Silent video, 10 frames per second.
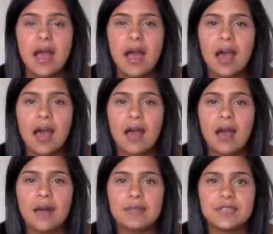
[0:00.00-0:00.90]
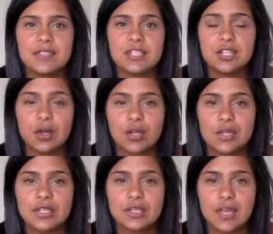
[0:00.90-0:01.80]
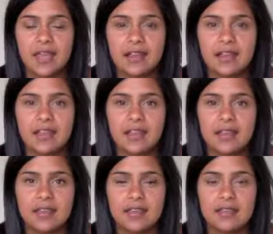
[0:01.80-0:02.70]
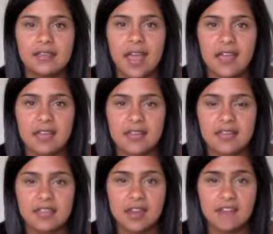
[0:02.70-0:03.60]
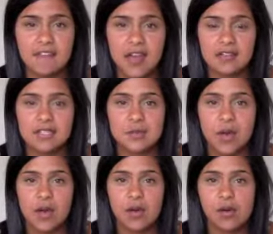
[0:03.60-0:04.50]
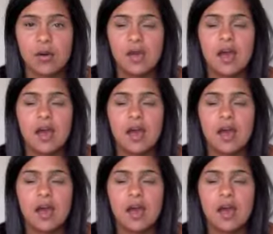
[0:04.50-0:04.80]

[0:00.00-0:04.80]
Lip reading: there's a chocolate zucchini cake that I found as well.